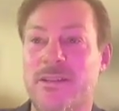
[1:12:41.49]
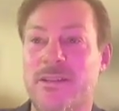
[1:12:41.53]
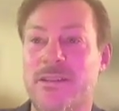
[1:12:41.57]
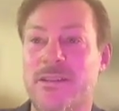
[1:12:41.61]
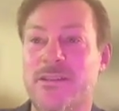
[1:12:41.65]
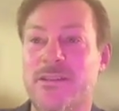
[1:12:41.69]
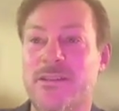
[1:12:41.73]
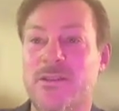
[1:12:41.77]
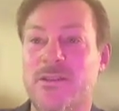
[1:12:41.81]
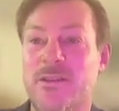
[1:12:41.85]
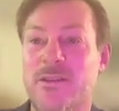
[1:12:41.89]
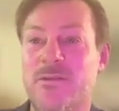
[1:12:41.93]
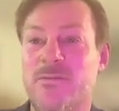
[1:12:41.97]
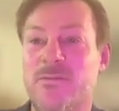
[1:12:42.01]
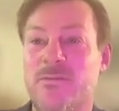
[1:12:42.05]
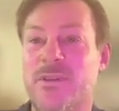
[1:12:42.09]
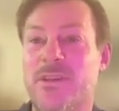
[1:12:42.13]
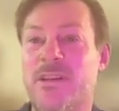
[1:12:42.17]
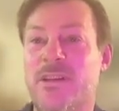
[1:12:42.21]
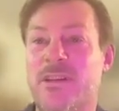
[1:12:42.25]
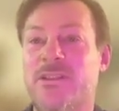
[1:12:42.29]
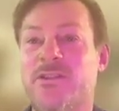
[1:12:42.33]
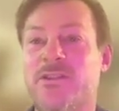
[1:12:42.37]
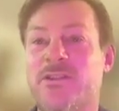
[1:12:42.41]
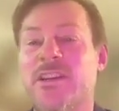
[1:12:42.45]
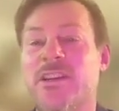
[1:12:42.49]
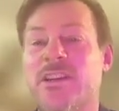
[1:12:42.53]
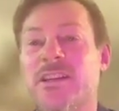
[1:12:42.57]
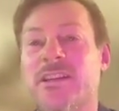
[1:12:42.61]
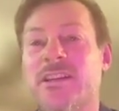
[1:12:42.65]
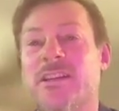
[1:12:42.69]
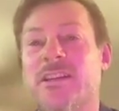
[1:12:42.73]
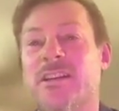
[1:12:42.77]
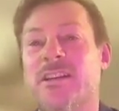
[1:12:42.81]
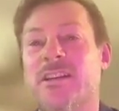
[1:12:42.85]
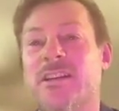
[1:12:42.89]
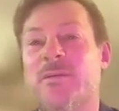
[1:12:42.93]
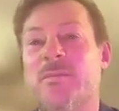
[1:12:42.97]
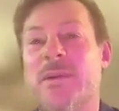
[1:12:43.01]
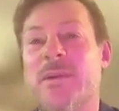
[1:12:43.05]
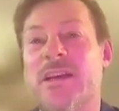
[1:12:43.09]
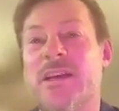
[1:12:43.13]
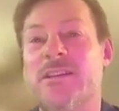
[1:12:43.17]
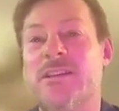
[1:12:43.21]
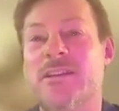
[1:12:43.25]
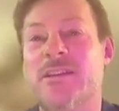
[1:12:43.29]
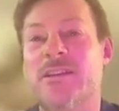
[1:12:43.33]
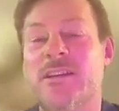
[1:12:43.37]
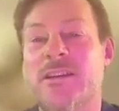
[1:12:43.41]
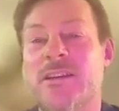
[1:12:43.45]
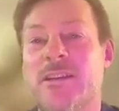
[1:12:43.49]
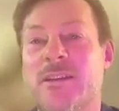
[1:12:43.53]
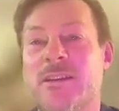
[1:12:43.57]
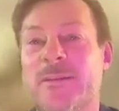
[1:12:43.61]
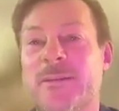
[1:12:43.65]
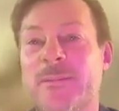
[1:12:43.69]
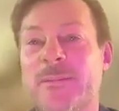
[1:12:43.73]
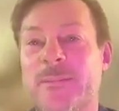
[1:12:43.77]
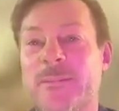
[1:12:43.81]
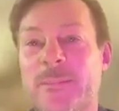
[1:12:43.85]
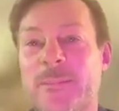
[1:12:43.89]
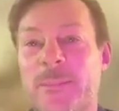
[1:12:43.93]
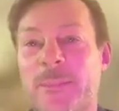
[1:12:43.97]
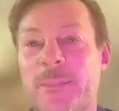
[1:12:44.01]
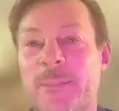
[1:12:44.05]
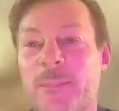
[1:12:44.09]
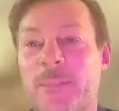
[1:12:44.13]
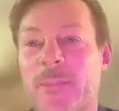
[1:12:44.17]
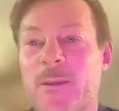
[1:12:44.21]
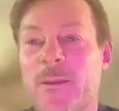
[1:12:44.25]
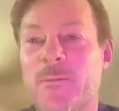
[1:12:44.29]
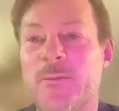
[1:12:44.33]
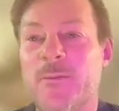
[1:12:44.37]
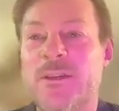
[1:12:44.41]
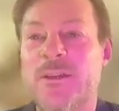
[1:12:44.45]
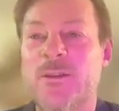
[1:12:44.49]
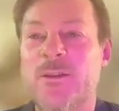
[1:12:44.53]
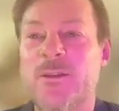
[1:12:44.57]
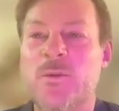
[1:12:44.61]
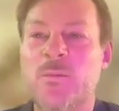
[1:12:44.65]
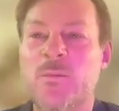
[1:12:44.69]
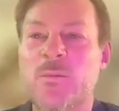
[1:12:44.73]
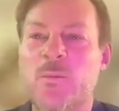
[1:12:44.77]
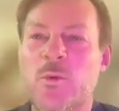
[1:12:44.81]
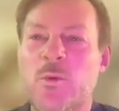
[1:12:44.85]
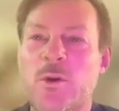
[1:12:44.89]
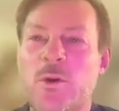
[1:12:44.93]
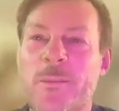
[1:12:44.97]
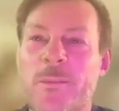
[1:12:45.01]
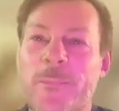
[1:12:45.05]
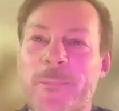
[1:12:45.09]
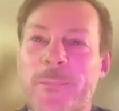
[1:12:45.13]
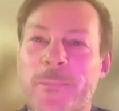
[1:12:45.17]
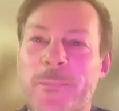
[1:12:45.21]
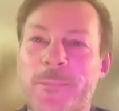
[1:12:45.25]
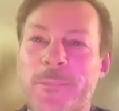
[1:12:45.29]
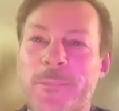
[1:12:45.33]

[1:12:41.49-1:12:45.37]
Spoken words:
That's a good one. Unchaining, unmasking. We need one more.